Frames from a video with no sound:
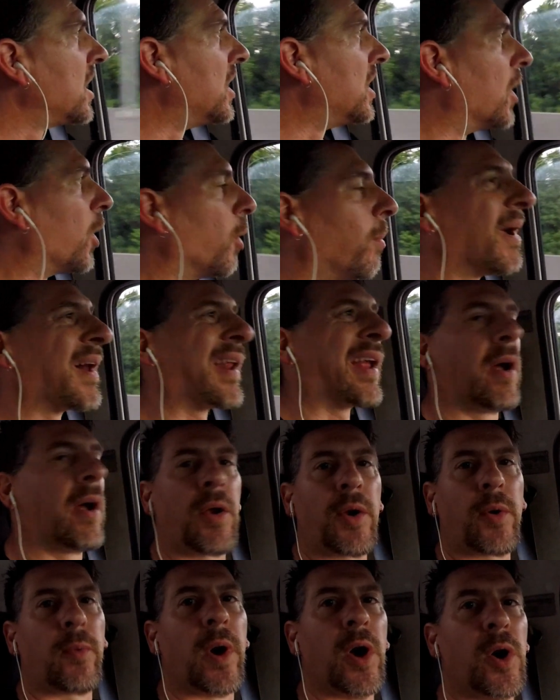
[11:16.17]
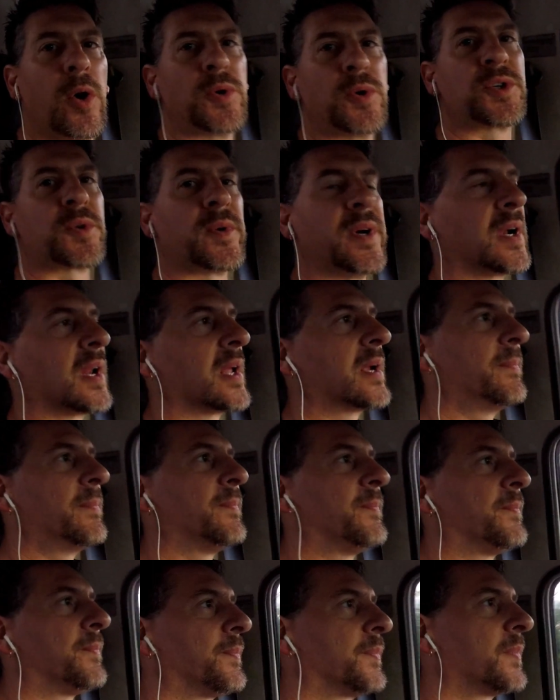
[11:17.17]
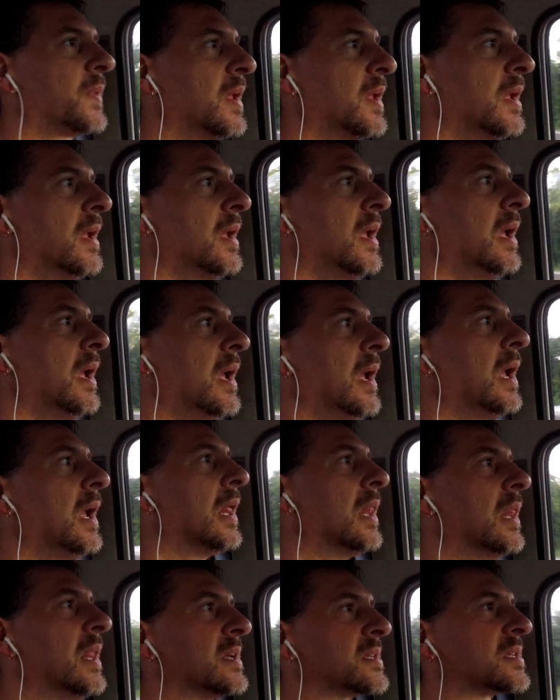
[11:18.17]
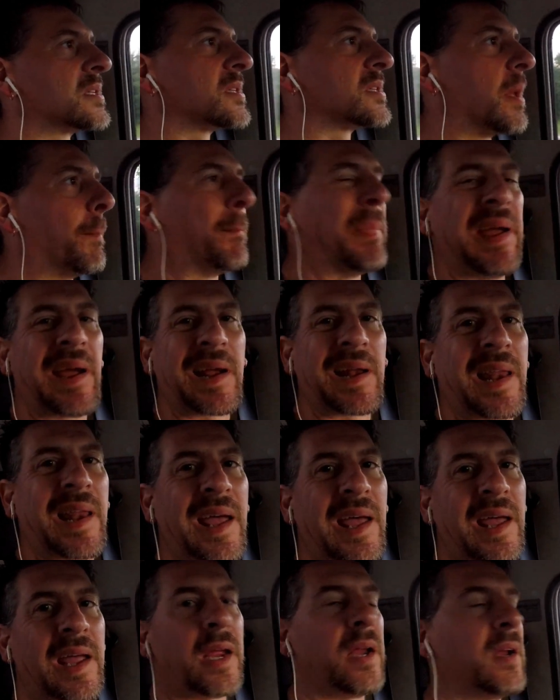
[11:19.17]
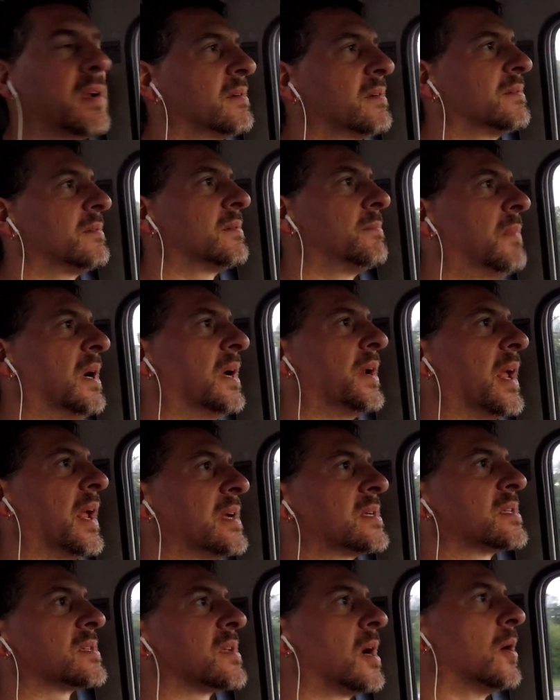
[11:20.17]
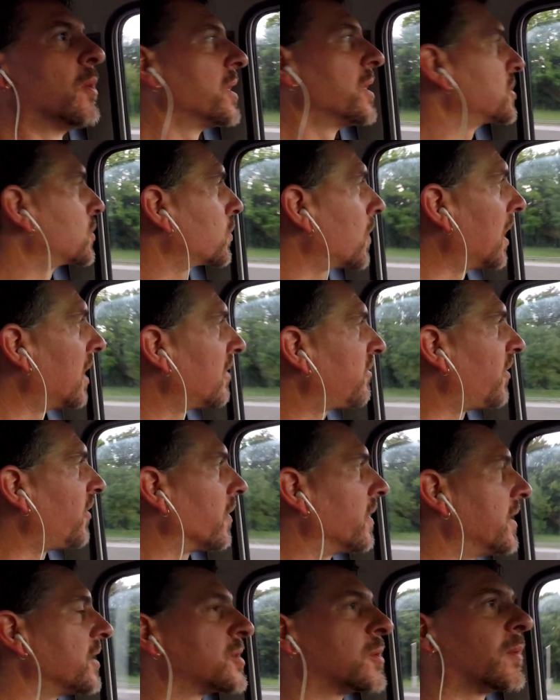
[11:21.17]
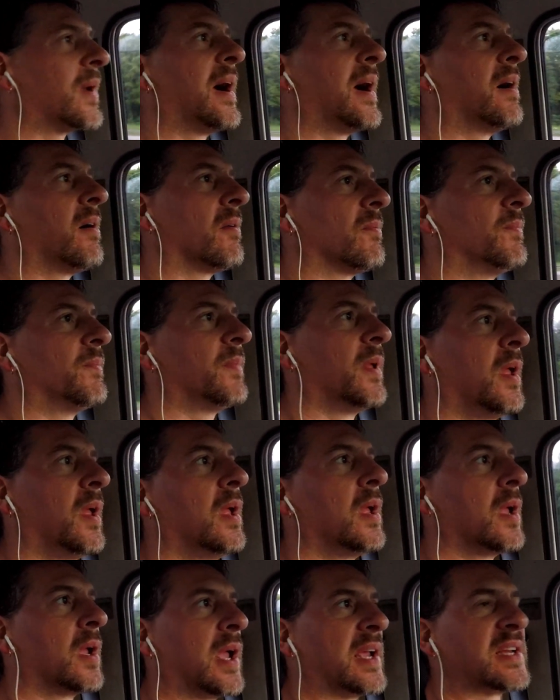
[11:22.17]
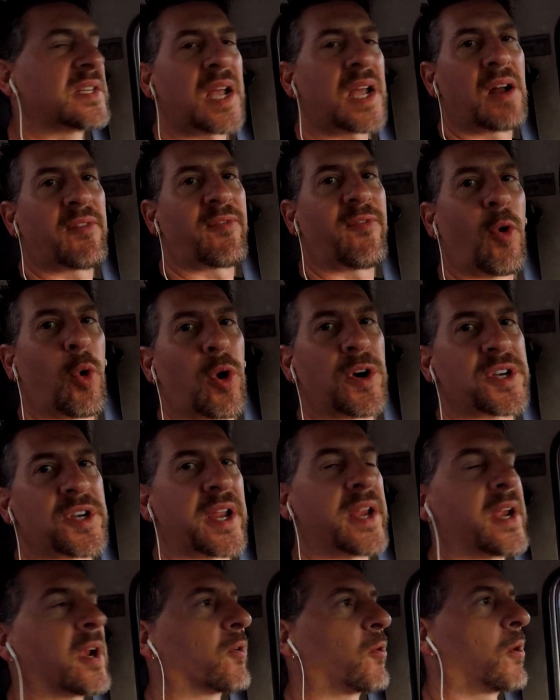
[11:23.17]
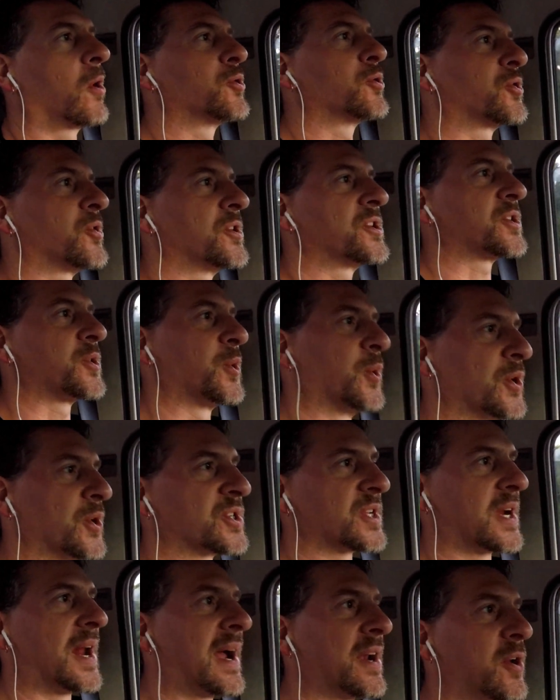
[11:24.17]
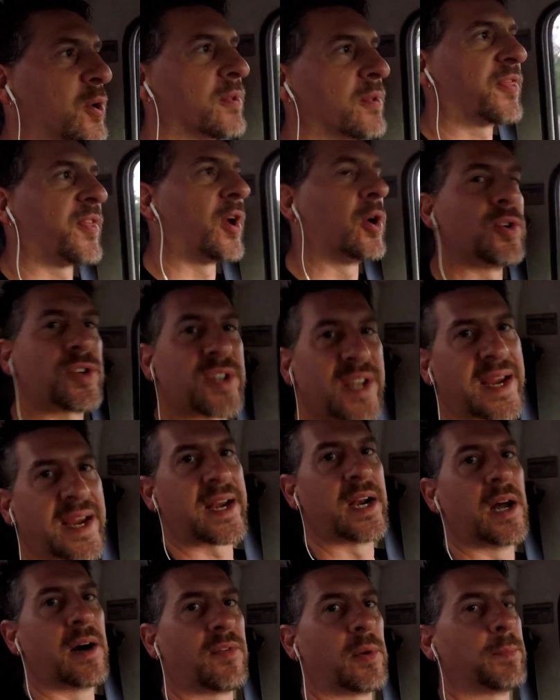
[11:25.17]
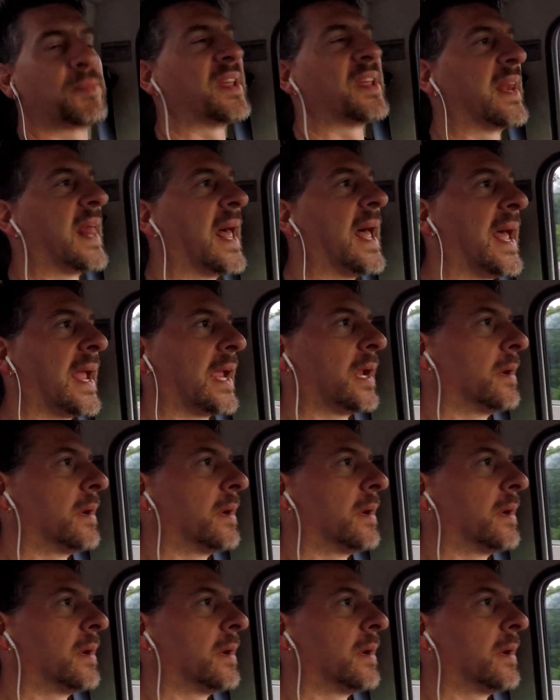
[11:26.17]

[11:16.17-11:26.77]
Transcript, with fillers: Nobody on the roads really. This is the big day. Mondays is always rough on this route. He's got 14 grocery stores and I do 13 of them today.